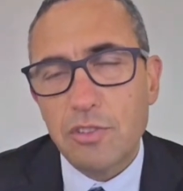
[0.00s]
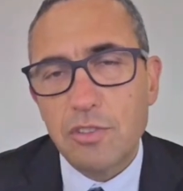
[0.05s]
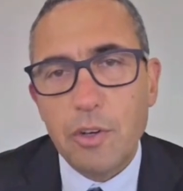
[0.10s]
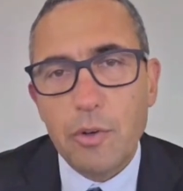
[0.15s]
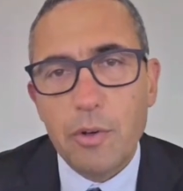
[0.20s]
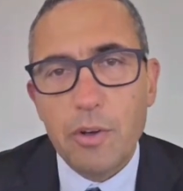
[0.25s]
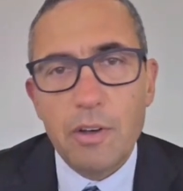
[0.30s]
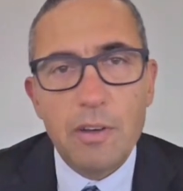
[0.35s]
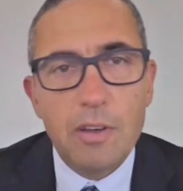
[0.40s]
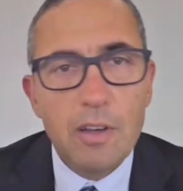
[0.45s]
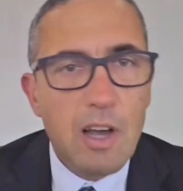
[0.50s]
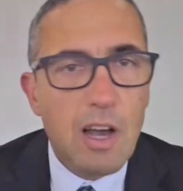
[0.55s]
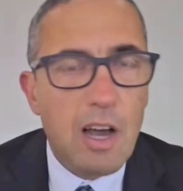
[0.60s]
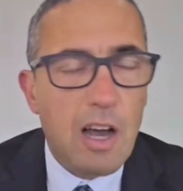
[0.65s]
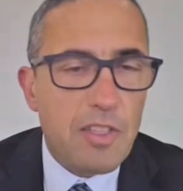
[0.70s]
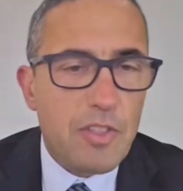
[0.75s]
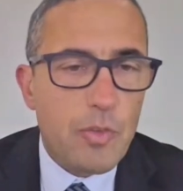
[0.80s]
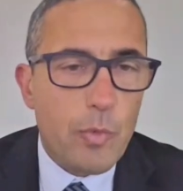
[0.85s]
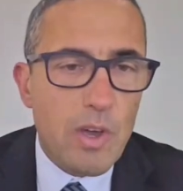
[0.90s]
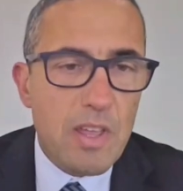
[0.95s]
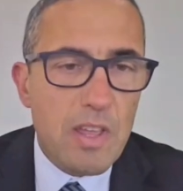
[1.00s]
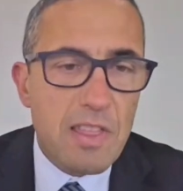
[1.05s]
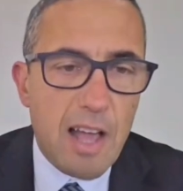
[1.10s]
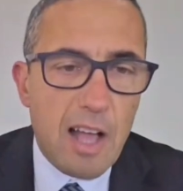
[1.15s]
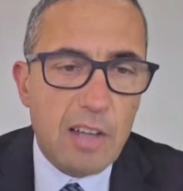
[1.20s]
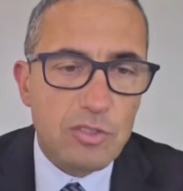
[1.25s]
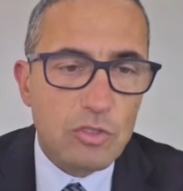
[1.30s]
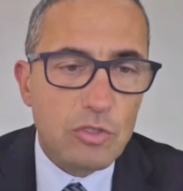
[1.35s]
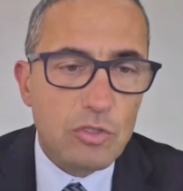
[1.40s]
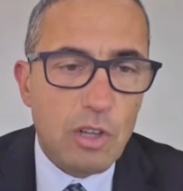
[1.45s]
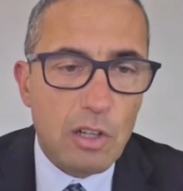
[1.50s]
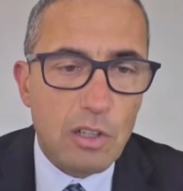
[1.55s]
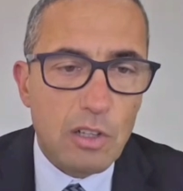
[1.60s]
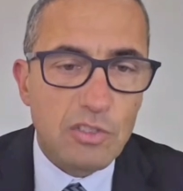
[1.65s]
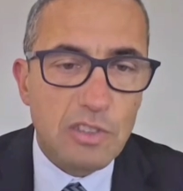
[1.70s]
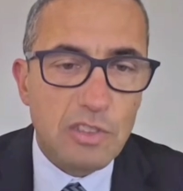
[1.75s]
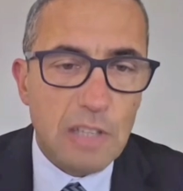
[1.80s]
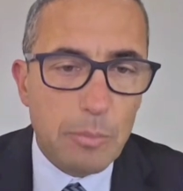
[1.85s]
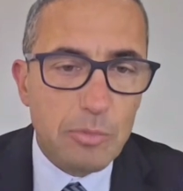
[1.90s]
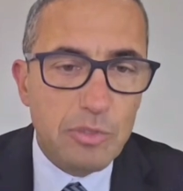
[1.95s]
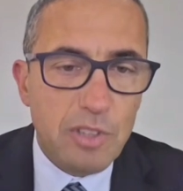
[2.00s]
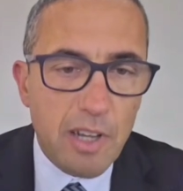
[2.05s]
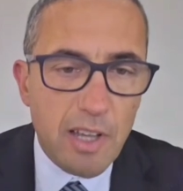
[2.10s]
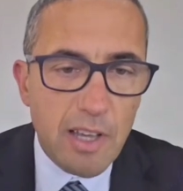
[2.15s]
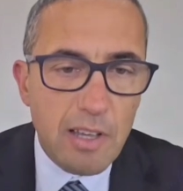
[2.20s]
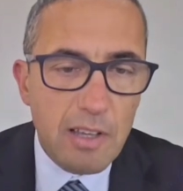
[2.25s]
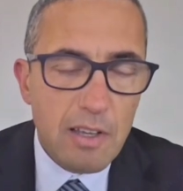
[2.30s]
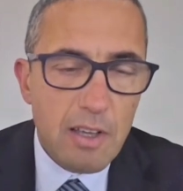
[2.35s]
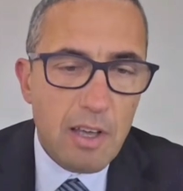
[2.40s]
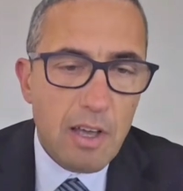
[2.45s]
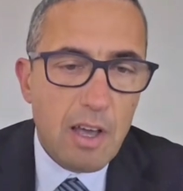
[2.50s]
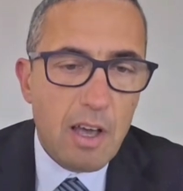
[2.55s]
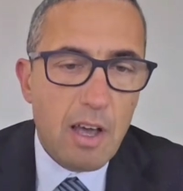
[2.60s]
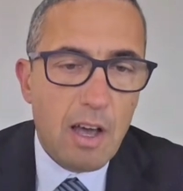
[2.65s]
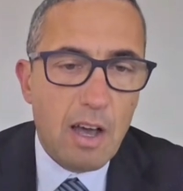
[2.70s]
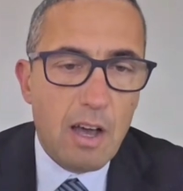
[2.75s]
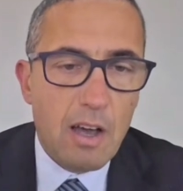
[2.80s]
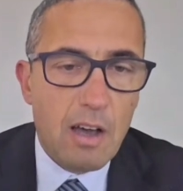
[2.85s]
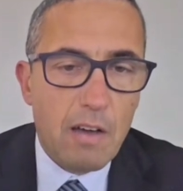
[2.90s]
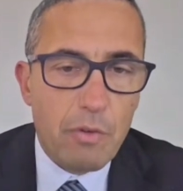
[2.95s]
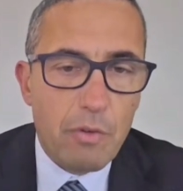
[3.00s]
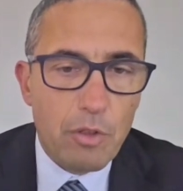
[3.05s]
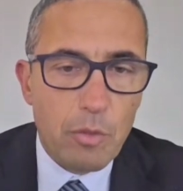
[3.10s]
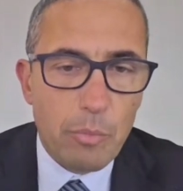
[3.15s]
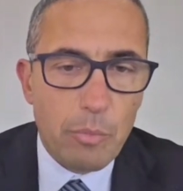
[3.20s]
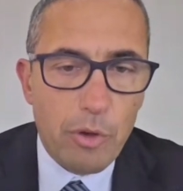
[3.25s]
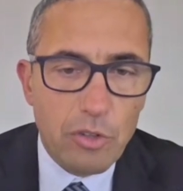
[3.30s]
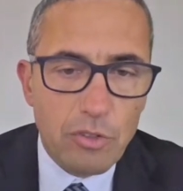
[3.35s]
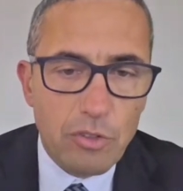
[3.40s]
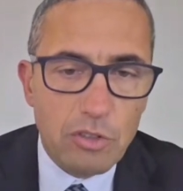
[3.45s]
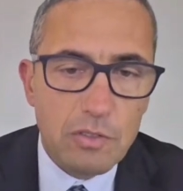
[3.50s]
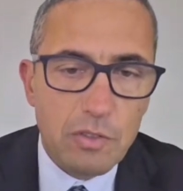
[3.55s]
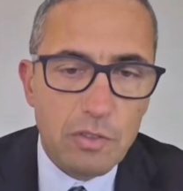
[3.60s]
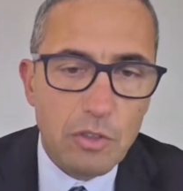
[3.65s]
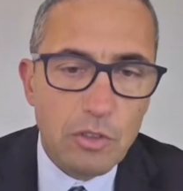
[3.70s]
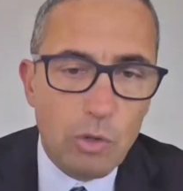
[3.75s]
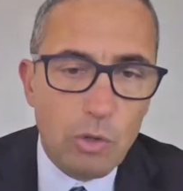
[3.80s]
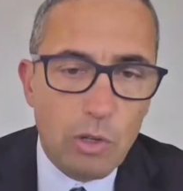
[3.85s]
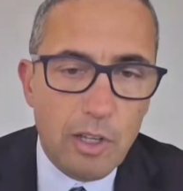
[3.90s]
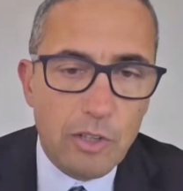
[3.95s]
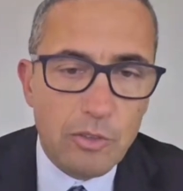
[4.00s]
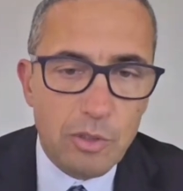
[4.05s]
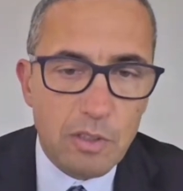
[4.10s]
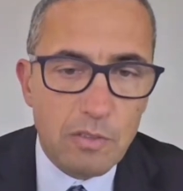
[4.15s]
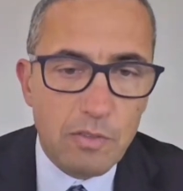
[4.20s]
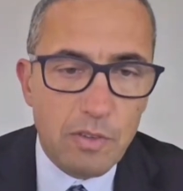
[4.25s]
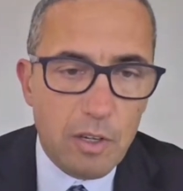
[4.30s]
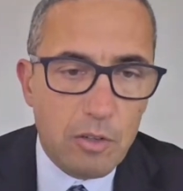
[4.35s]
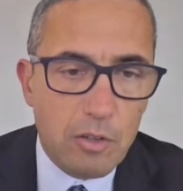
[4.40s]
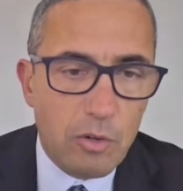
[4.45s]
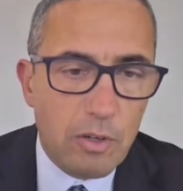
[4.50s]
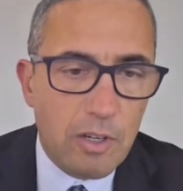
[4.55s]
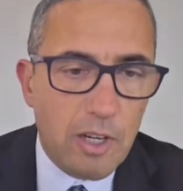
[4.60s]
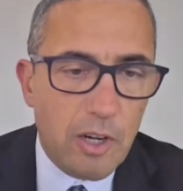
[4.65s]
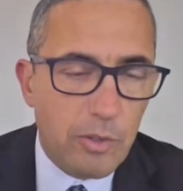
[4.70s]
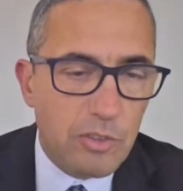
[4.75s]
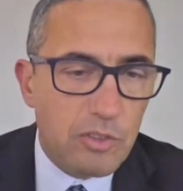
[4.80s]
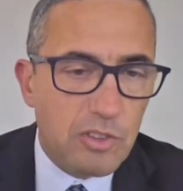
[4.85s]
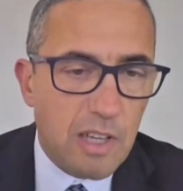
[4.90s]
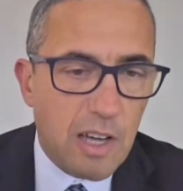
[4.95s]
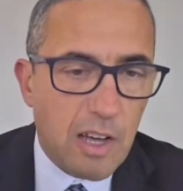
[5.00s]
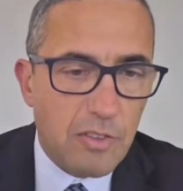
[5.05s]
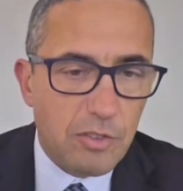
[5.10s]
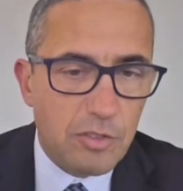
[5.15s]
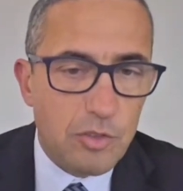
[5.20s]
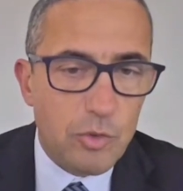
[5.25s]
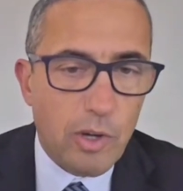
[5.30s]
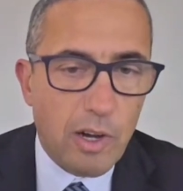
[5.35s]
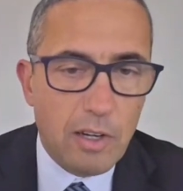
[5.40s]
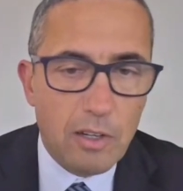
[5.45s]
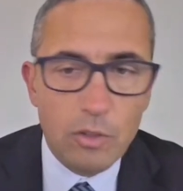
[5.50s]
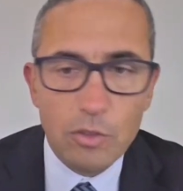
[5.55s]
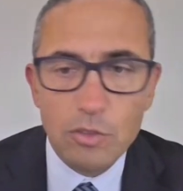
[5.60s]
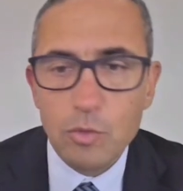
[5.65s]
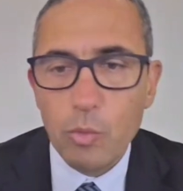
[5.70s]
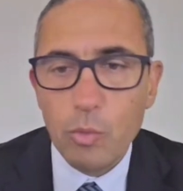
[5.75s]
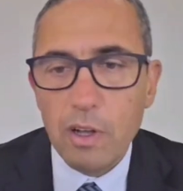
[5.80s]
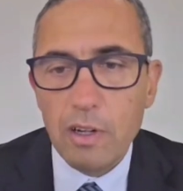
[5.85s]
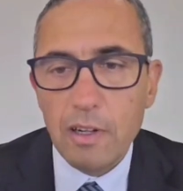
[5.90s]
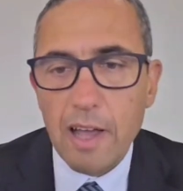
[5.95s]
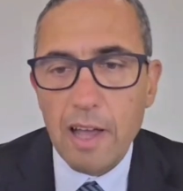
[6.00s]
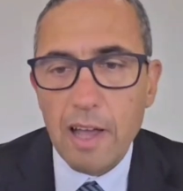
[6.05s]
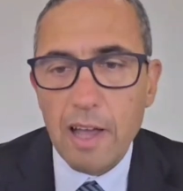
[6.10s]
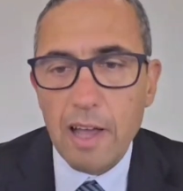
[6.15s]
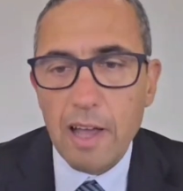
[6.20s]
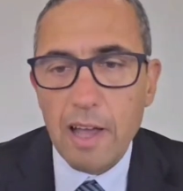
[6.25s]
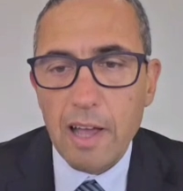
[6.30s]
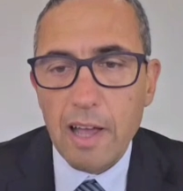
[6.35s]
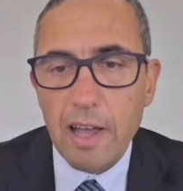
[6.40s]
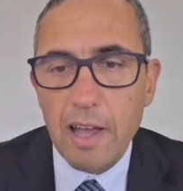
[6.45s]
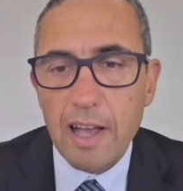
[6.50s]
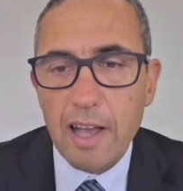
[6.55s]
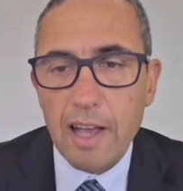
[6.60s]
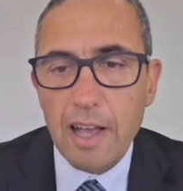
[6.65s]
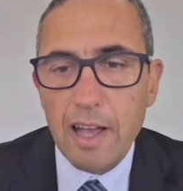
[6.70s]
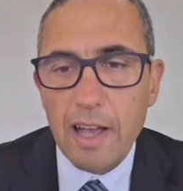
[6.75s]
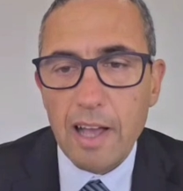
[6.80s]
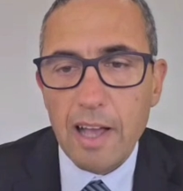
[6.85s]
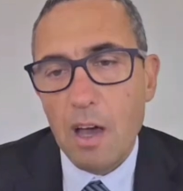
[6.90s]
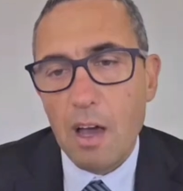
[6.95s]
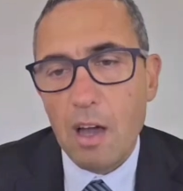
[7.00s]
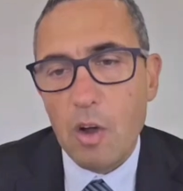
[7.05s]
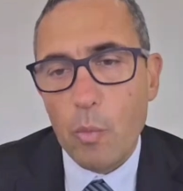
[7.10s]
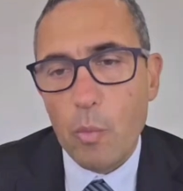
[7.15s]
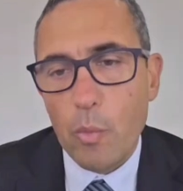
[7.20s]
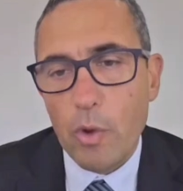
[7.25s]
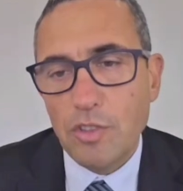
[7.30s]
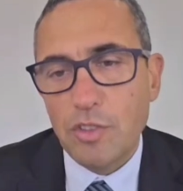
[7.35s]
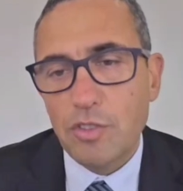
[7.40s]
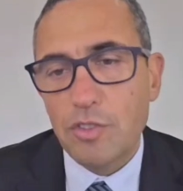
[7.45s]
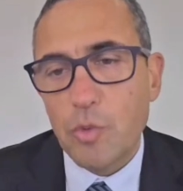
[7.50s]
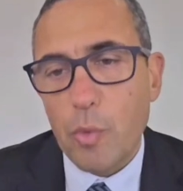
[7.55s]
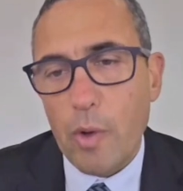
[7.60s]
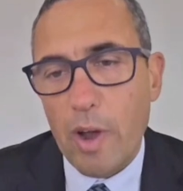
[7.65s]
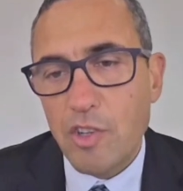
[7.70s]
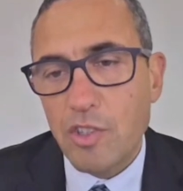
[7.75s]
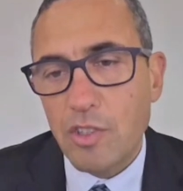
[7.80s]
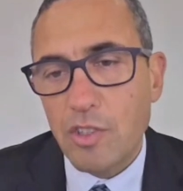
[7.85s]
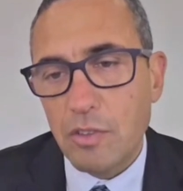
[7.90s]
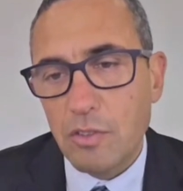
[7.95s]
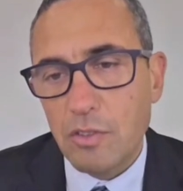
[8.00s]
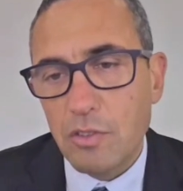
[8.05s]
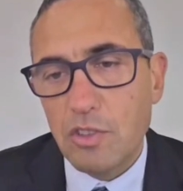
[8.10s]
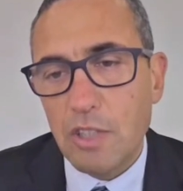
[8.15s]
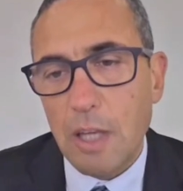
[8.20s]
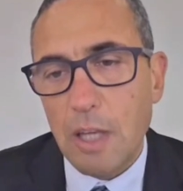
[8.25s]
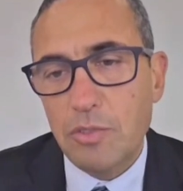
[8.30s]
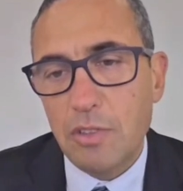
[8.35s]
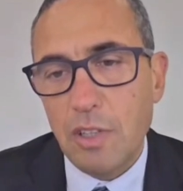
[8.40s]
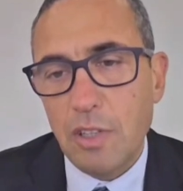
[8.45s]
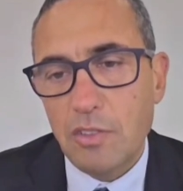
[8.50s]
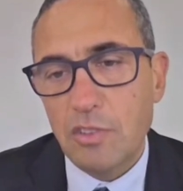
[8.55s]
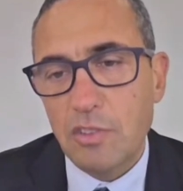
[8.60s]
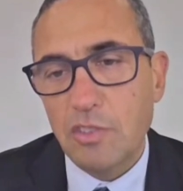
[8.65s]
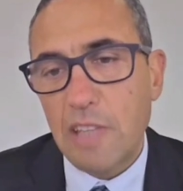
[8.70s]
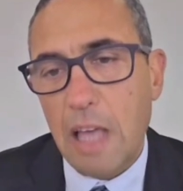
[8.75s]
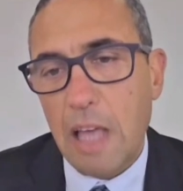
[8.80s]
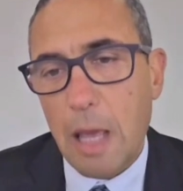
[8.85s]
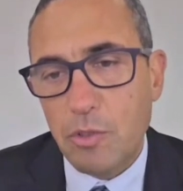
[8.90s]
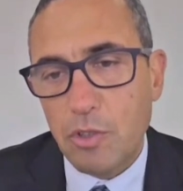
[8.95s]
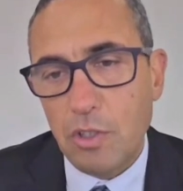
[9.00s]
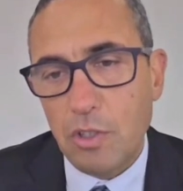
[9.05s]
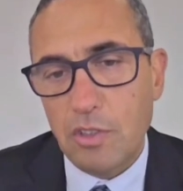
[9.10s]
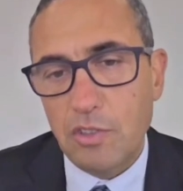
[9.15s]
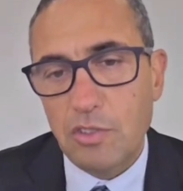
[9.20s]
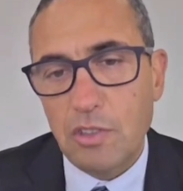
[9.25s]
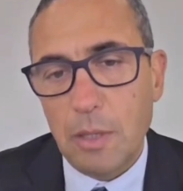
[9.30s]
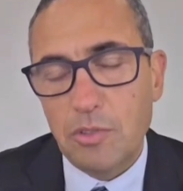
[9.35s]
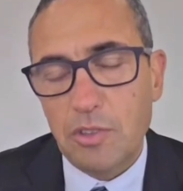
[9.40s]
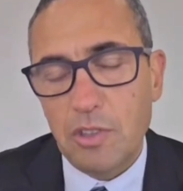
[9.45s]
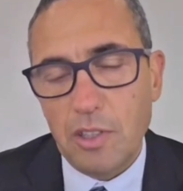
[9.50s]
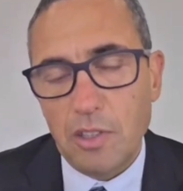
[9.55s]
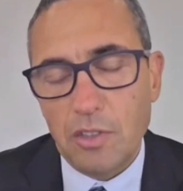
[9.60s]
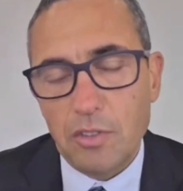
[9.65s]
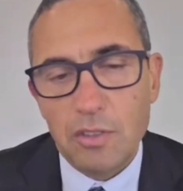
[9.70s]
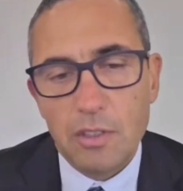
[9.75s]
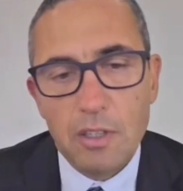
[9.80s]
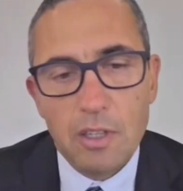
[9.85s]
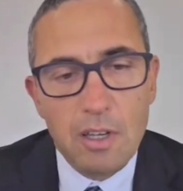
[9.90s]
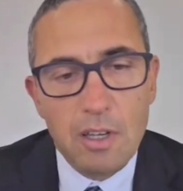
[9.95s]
There are a $3,000 subsidy for the purchase of a new electric vehicle here in South Australia, as well as registration subsidies and stamp duty subsidies.